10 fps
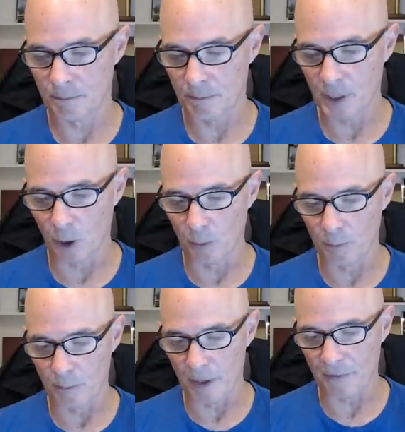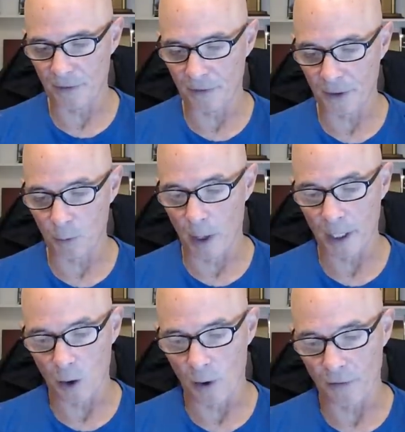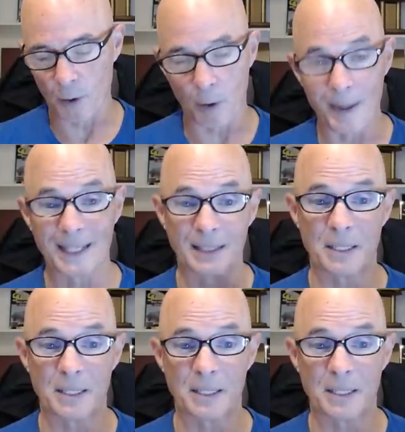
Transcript: you know, if, if they want to go, if they want make